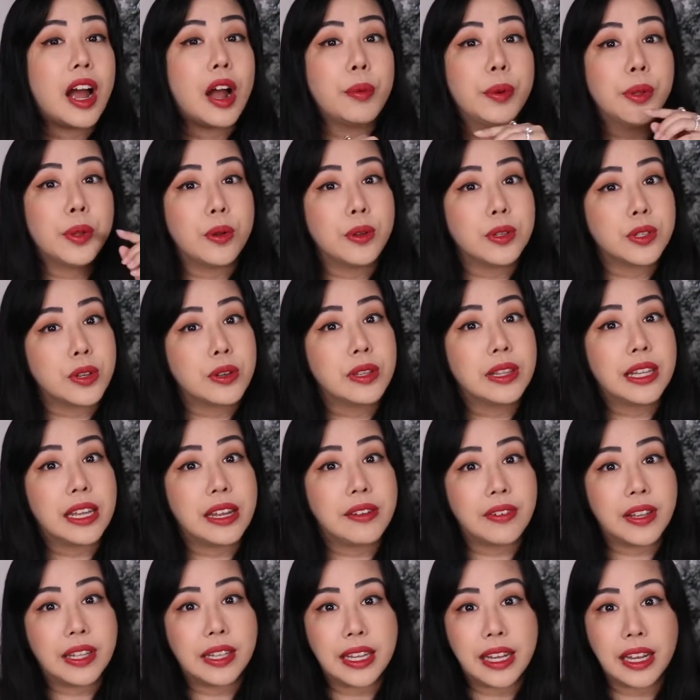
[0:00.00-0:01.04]
I will also
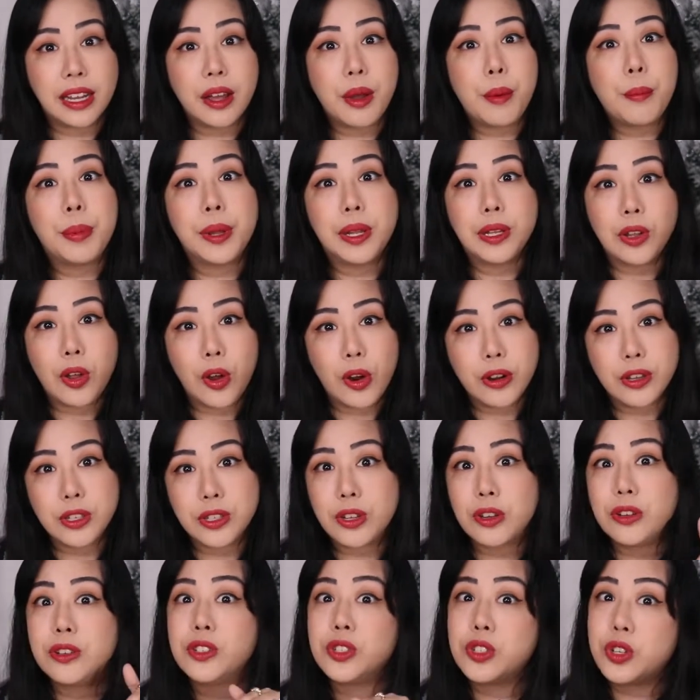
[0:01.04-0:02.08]
leave a link below,
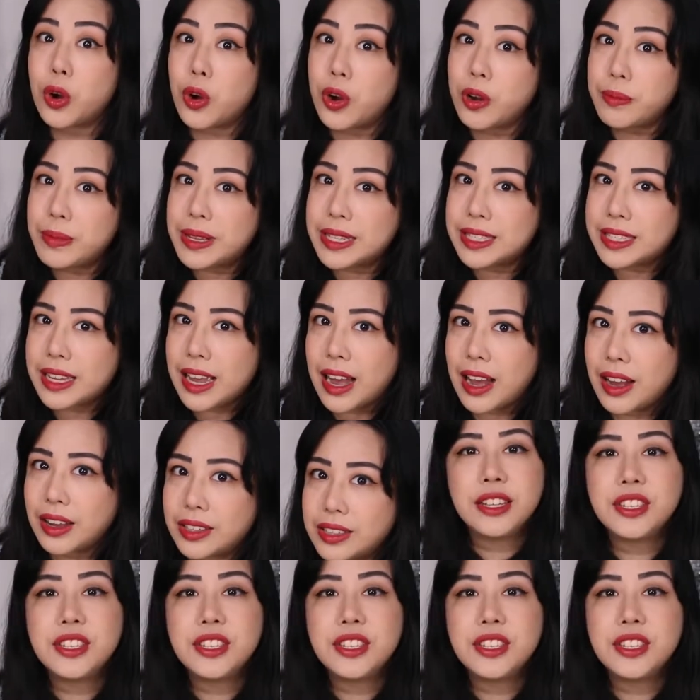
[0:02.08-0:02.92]
so don't miss out.